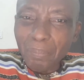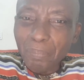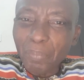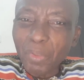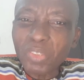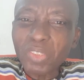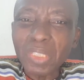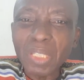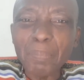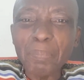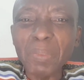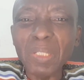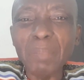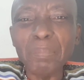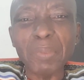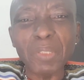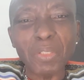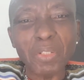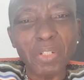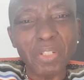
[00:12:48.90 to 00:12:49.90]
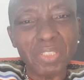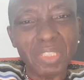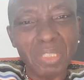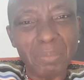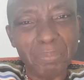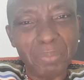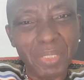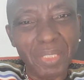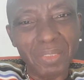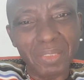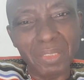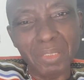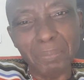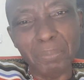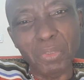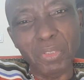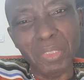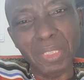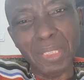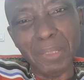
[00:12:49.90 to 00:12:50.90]
possibly because he bears
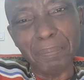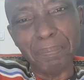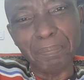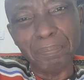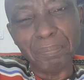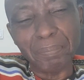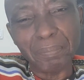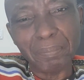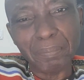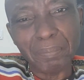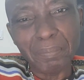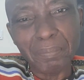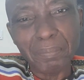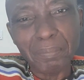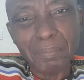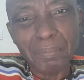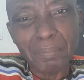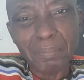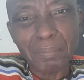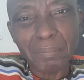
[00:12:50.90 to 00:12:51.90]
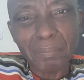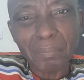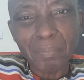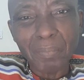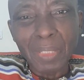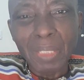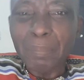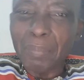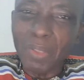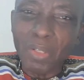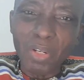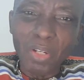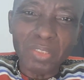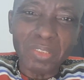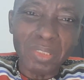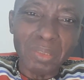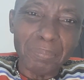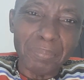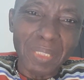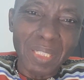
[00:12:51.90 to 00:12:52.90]
Igbo name.
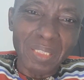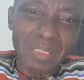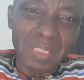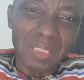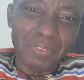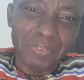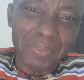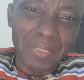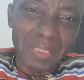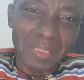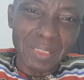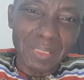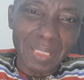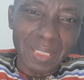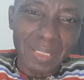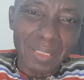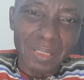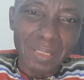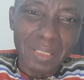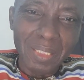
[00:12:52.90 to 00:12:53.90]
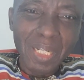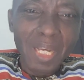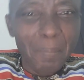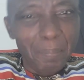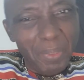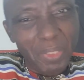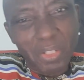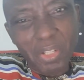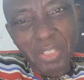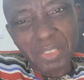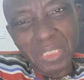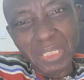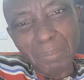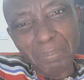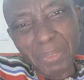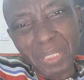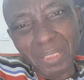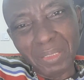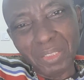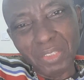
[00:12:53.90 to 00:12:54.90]
Because he bears Ifejina, because he
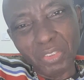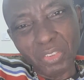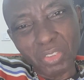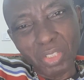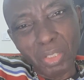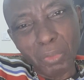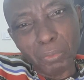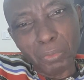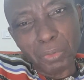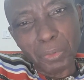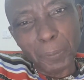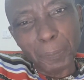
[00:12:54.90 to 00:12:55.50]
bears Nzog.